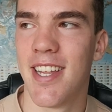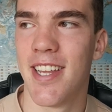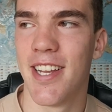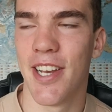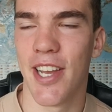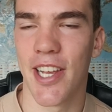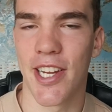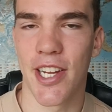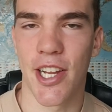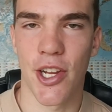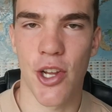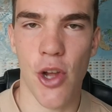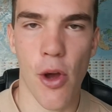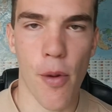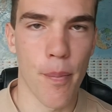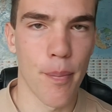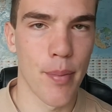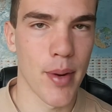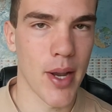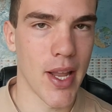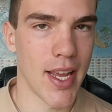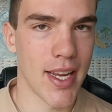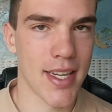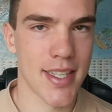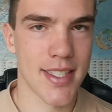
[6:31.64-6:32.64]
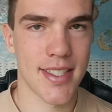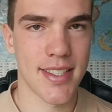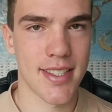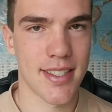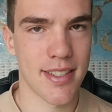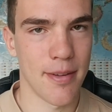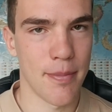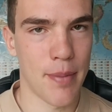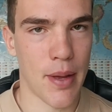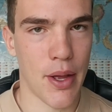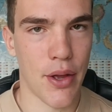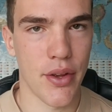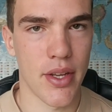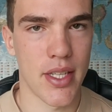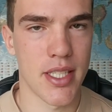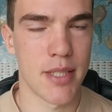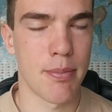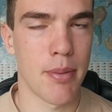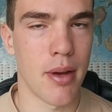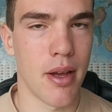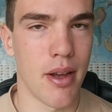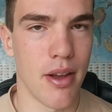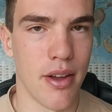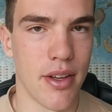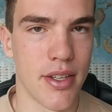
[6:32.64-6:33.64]
like a complex about his
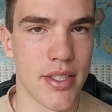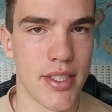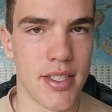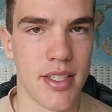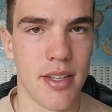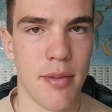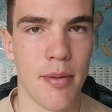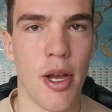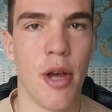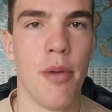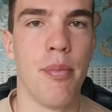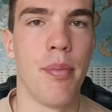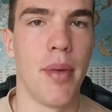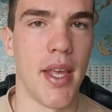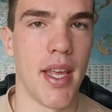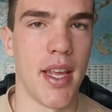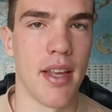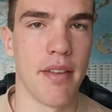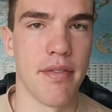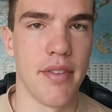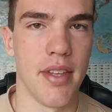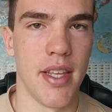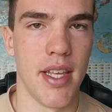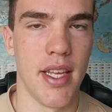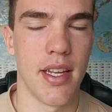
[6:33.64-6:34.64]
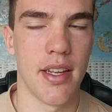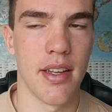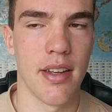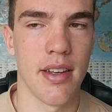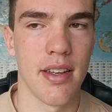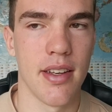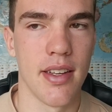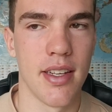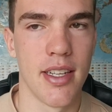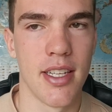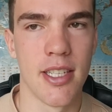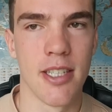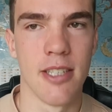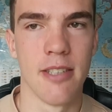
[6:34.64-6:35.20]
past, about being a vegan.